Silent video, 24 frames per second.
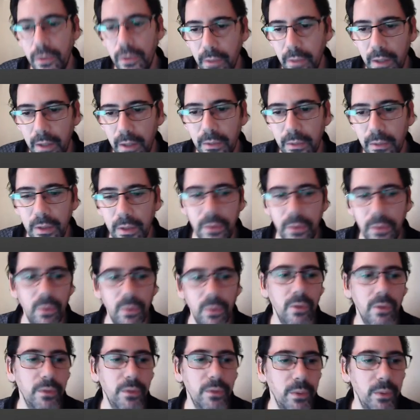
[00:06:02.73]
directories,
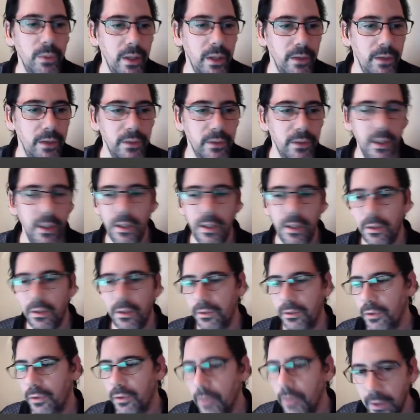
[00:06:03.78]
or if you want to have
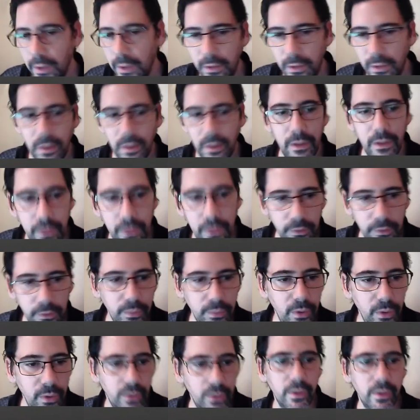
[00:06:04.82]
two installs of your
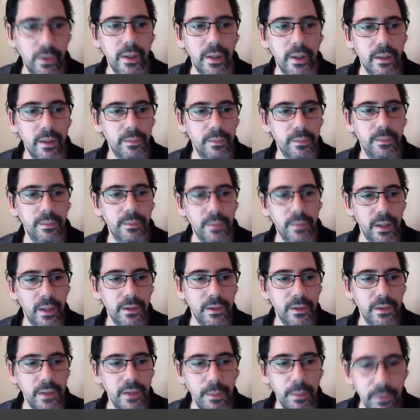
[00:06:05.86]
program
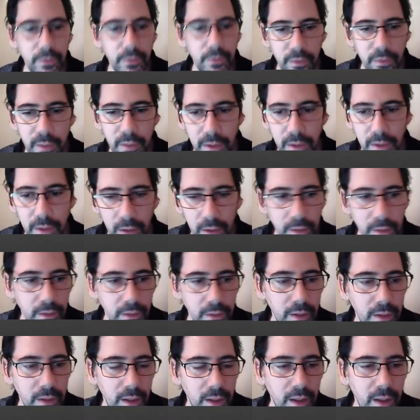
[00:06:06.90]
that's separate from each
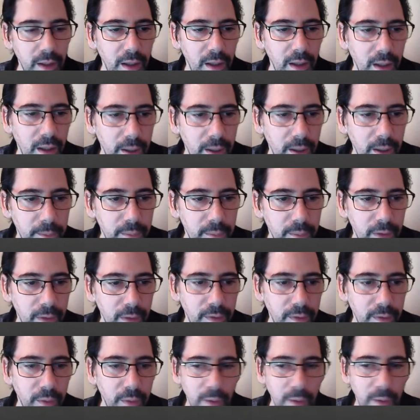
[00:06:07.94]
other, if
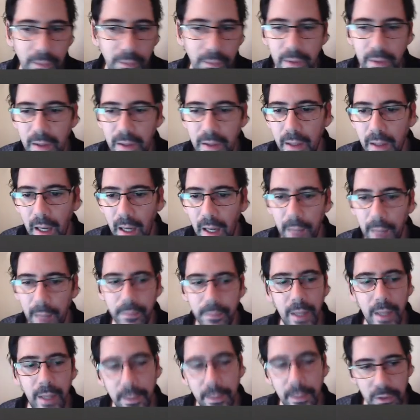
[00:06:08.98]
they're referencing
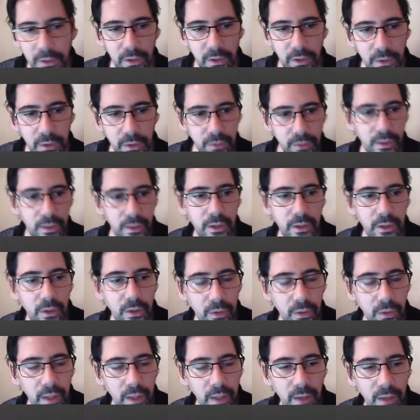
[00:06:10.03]
absolute, then you can
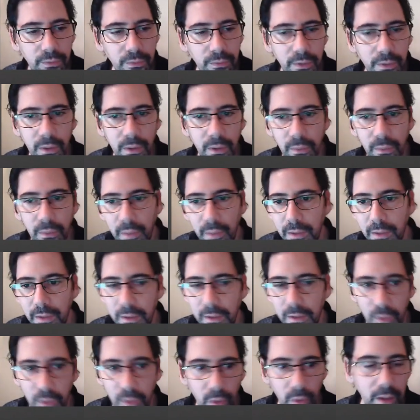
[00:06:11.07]
only have
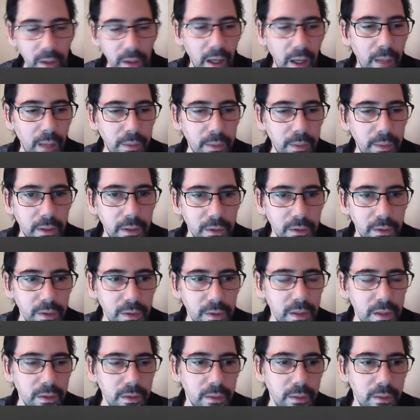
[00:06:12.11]
basically one copy in your
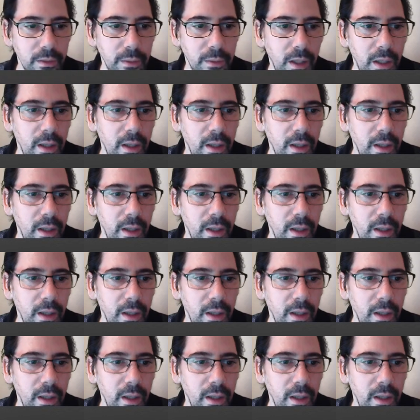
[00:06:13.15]
system.